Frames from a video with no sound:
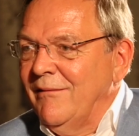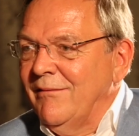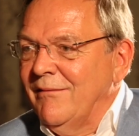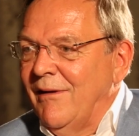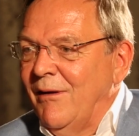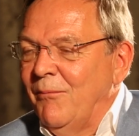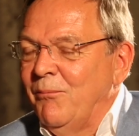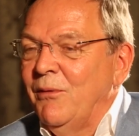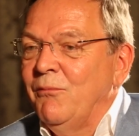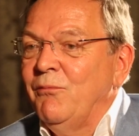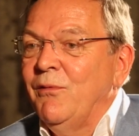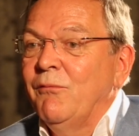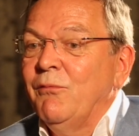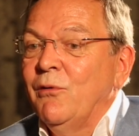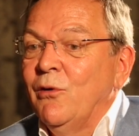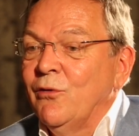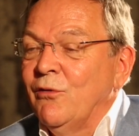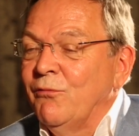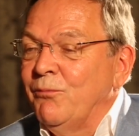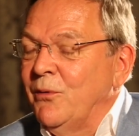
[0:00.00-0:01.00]
example, we have
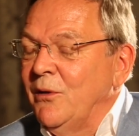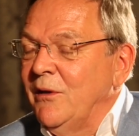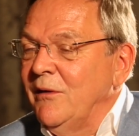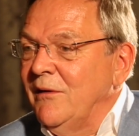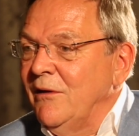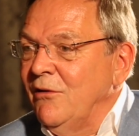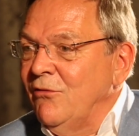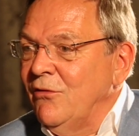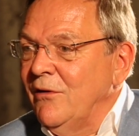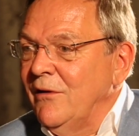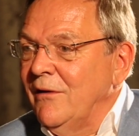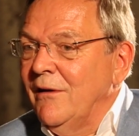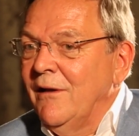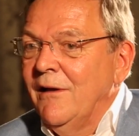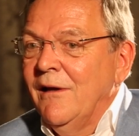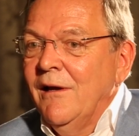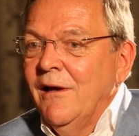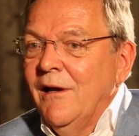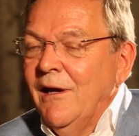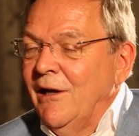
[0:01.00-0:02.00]
a lot of politicians
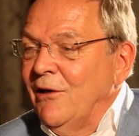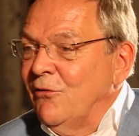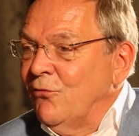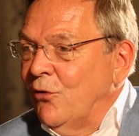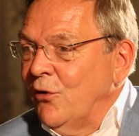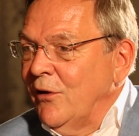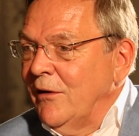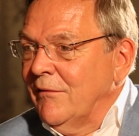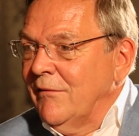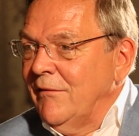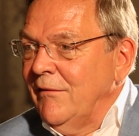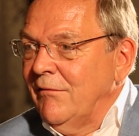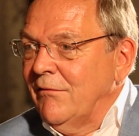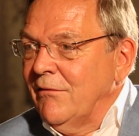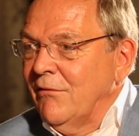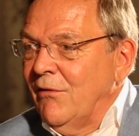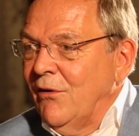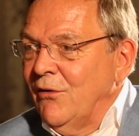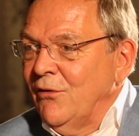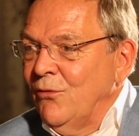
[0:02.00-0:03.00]
and royalties
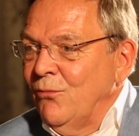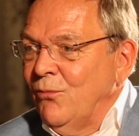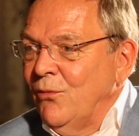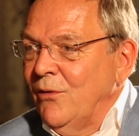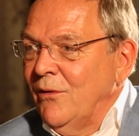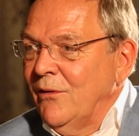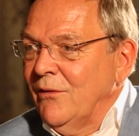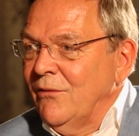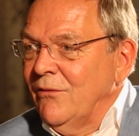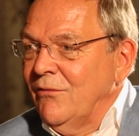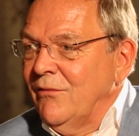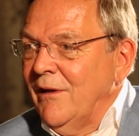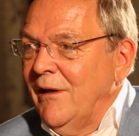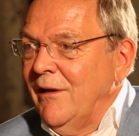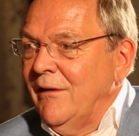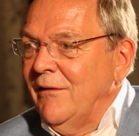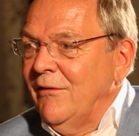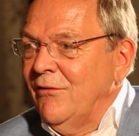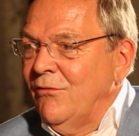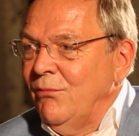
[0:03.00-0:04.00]
around the world to
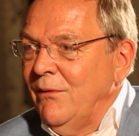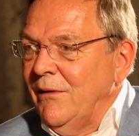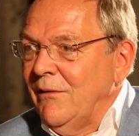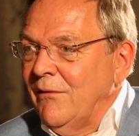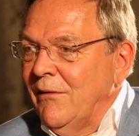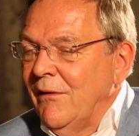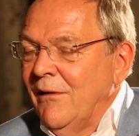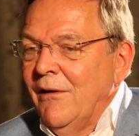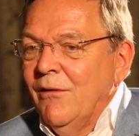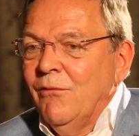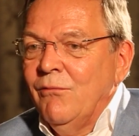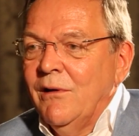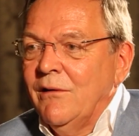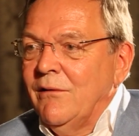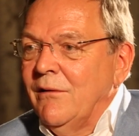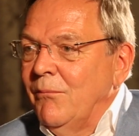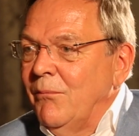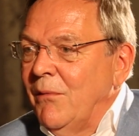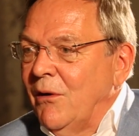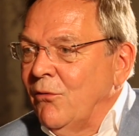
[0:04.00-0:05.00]
stay in the suite. We
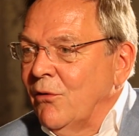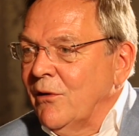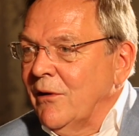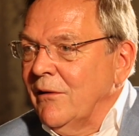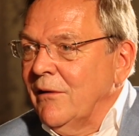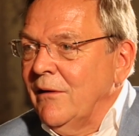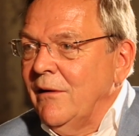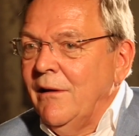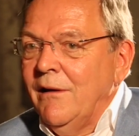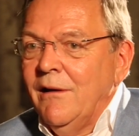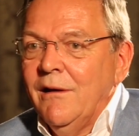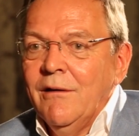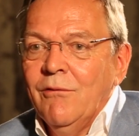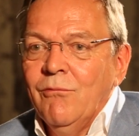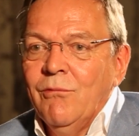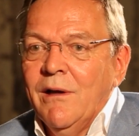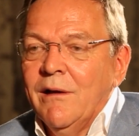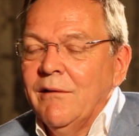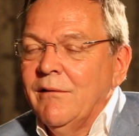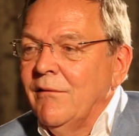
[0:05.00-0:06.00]
had the Moroccan
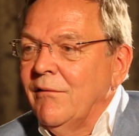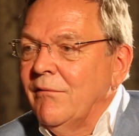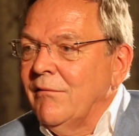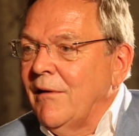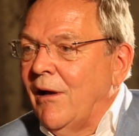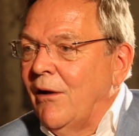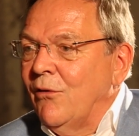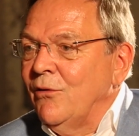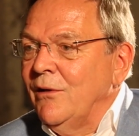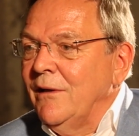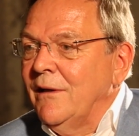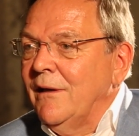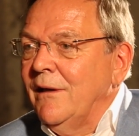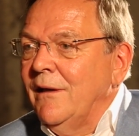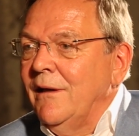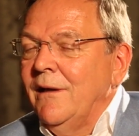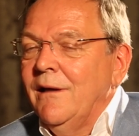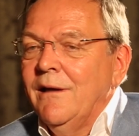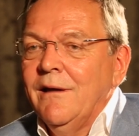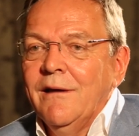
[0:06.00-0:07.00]
king, we had the Saudi
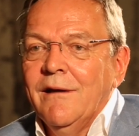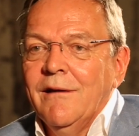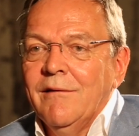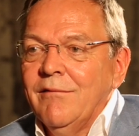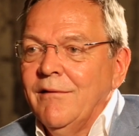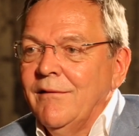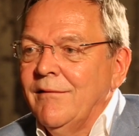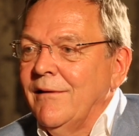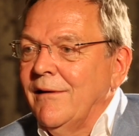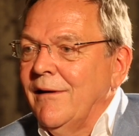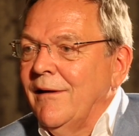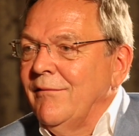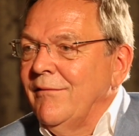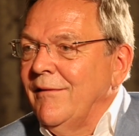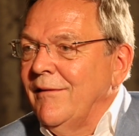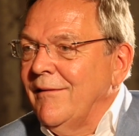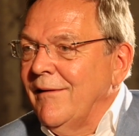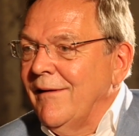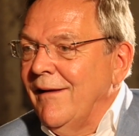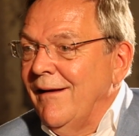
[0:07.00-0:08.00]
king, etc.,
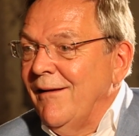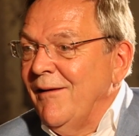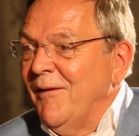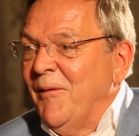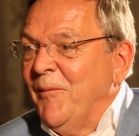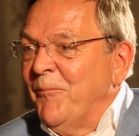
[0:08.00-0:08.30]
etc.